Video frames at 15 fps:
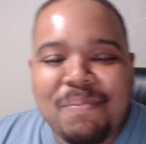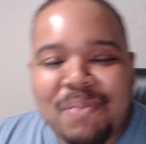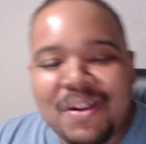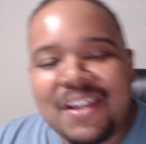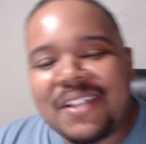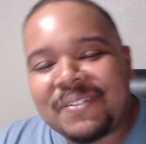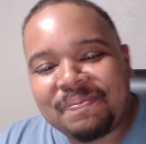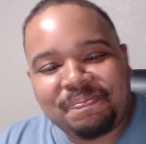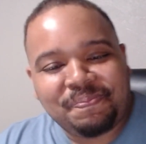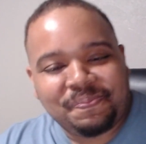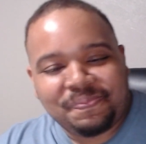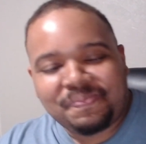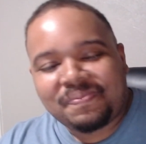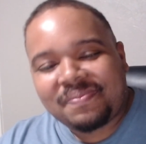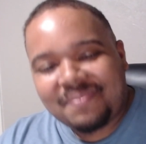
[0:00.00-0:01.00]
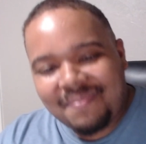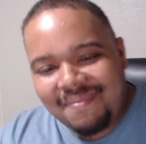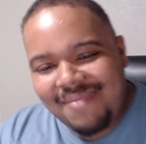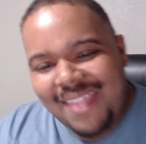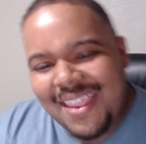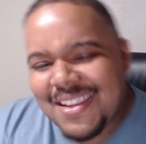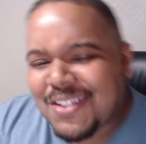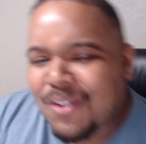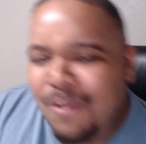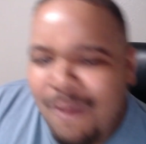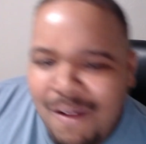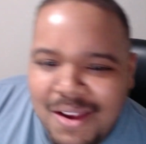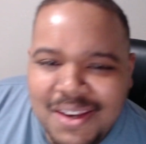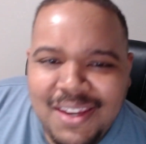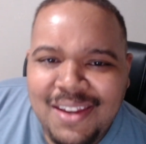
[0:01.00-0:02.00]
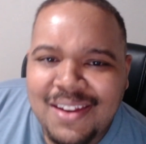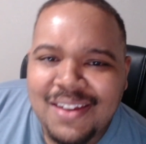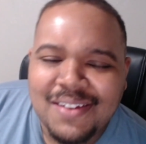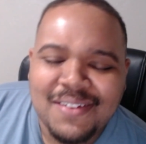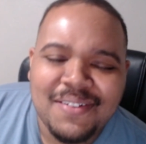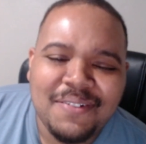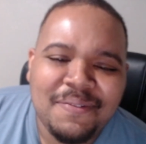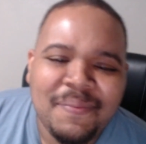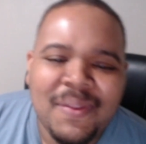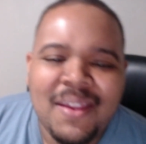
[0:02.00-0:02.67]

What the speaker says: but it's The Walking Dead,